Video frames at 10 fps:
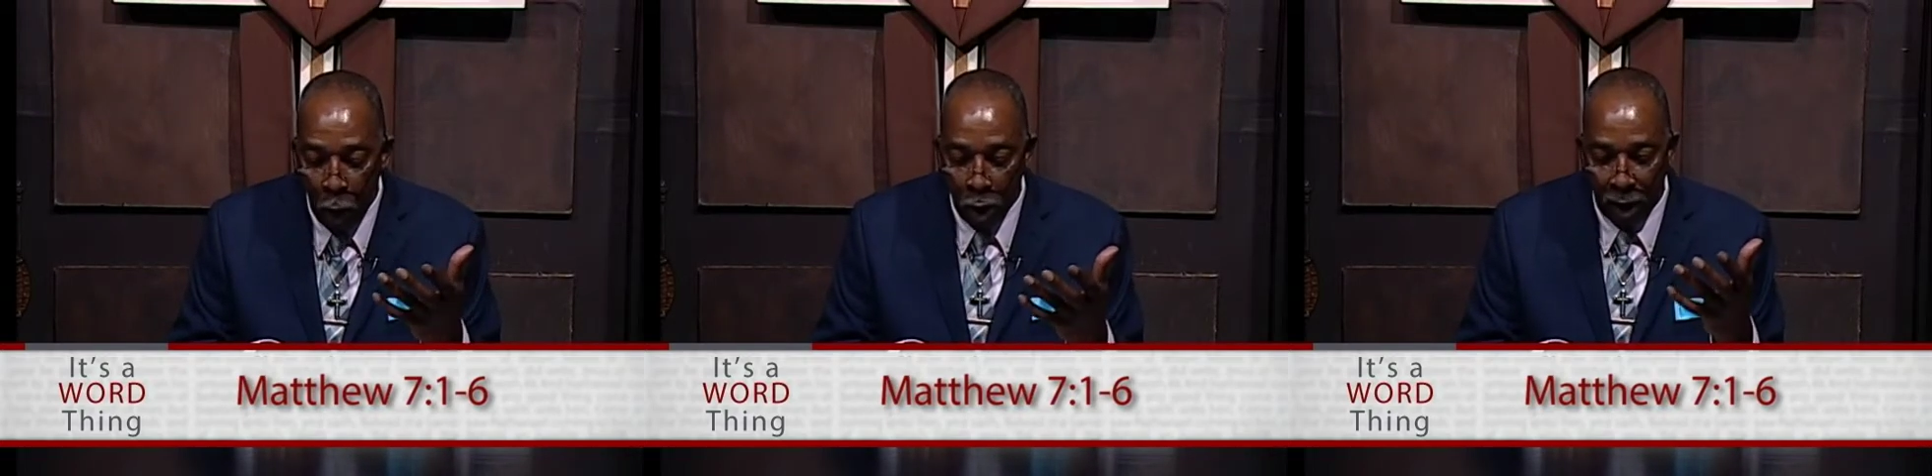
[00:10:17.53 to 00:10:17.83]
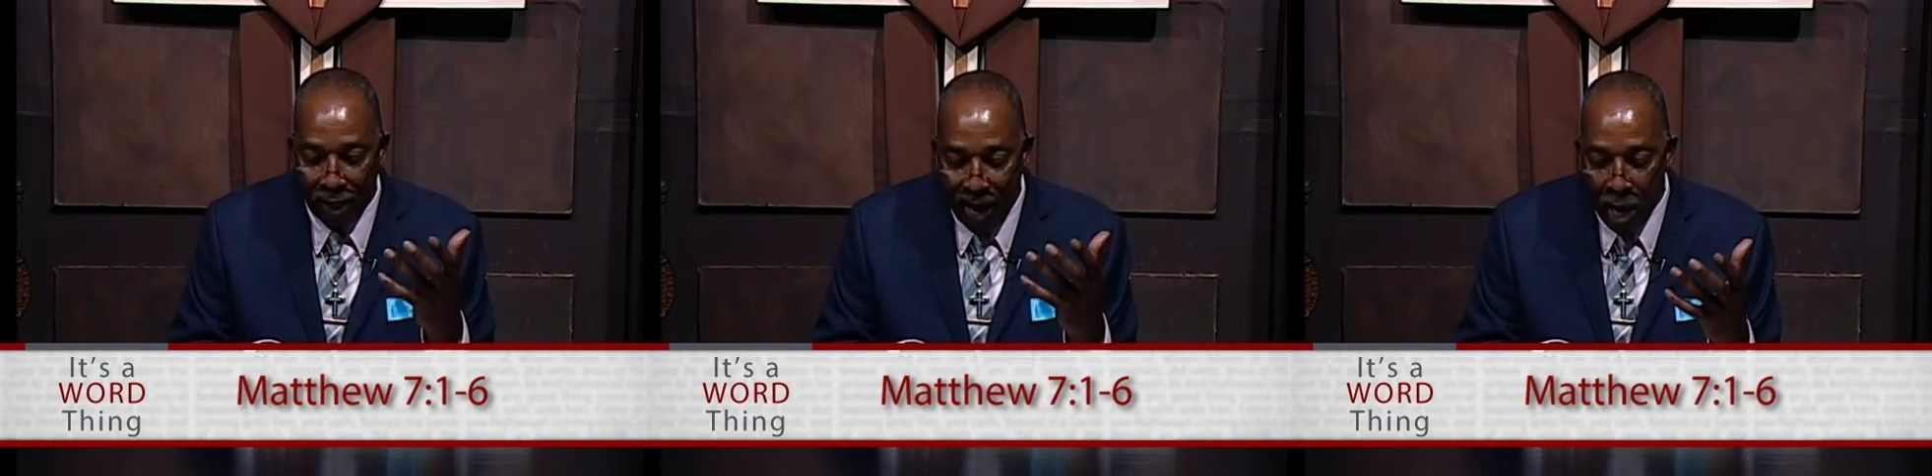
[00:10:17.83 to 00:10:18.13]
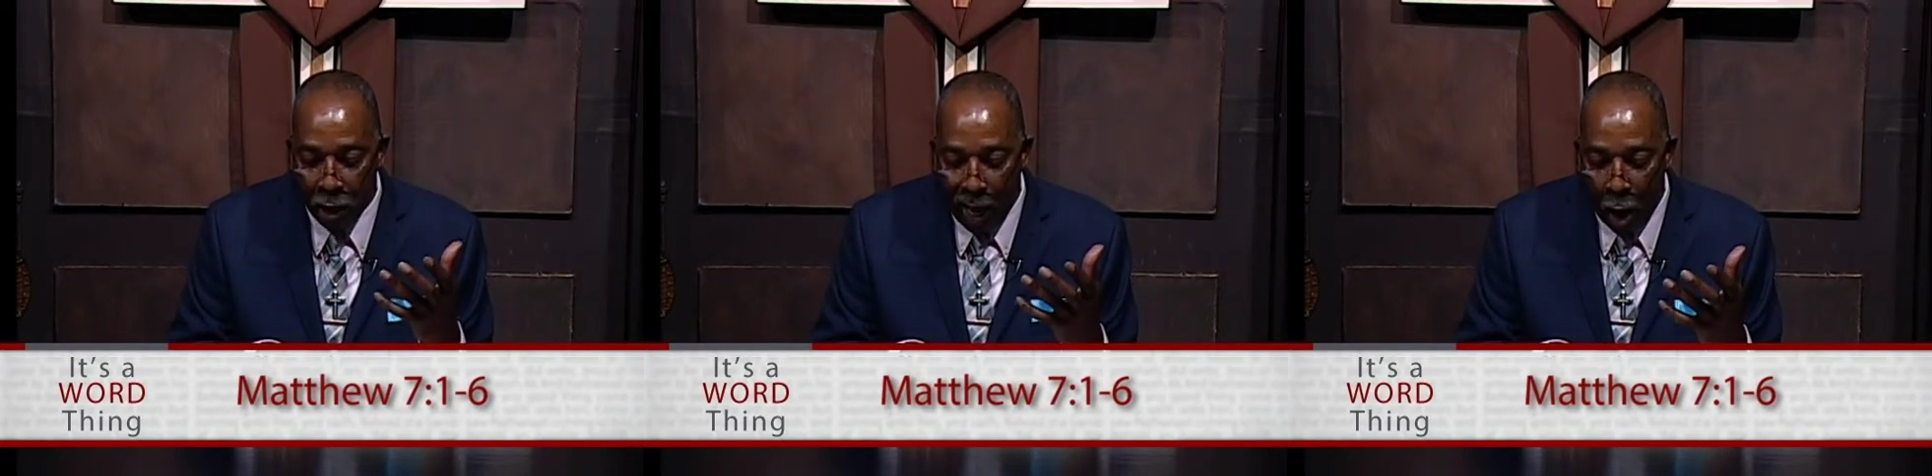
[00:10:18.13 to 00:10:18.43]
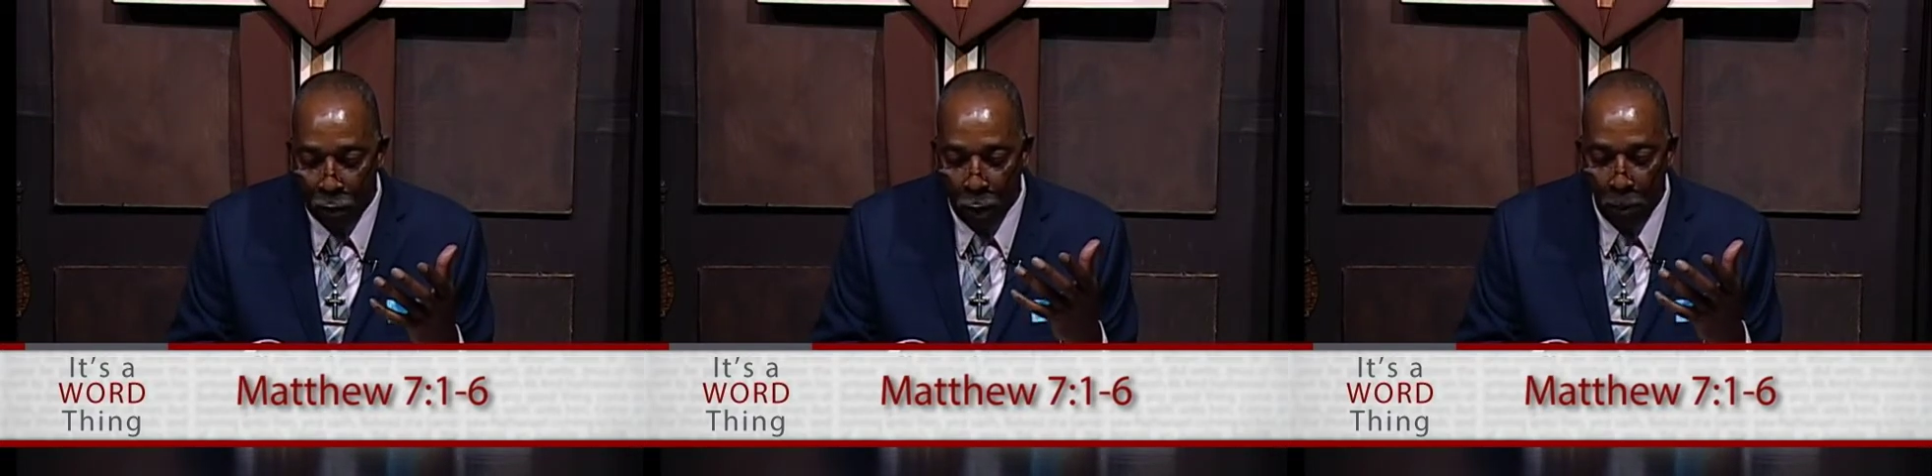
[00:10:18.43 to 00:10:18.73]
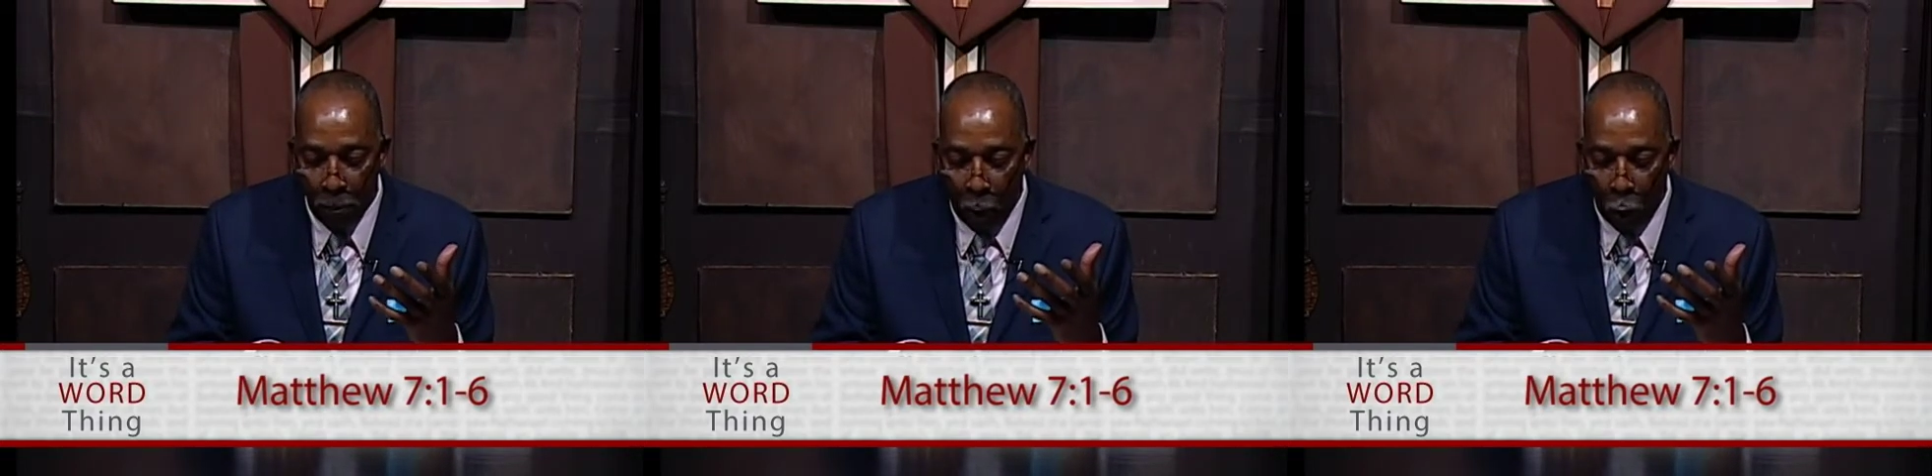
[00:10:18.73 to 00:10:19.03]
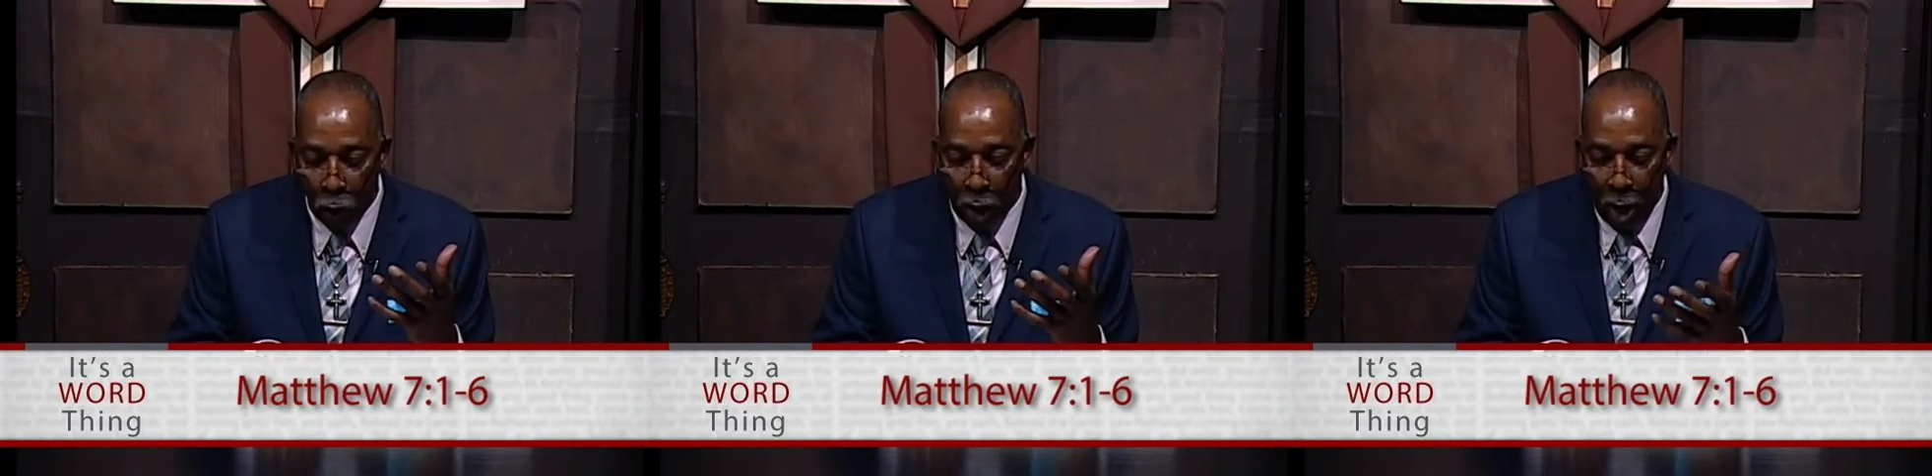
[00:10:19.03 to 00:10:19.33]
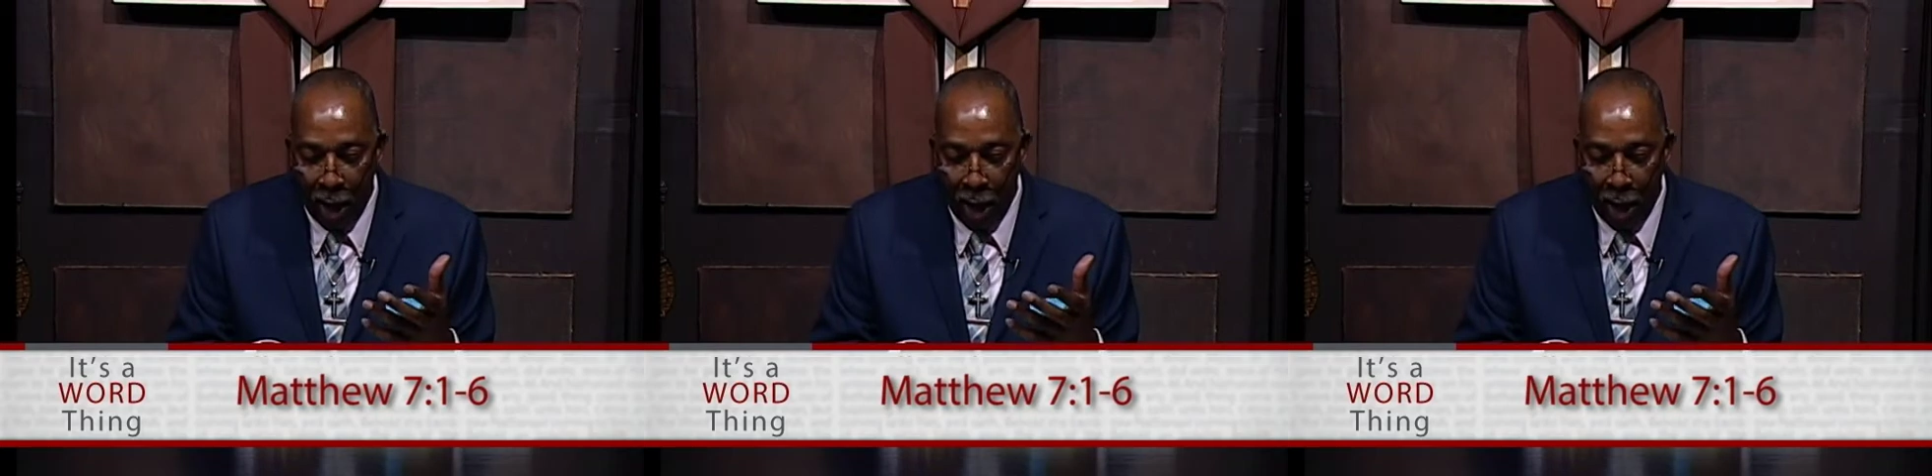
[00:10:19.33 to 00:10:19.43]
to cast out the mote